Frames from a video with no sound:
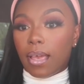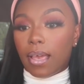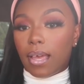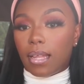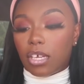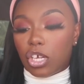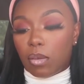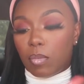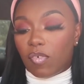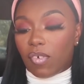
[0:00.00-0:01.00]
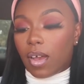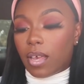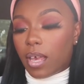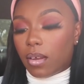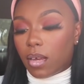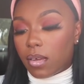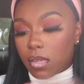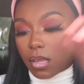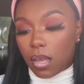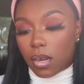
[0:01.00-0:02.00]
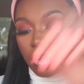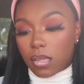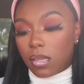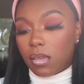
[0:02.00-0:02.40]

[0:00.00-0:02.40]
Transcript: hella shit before I came downstairs.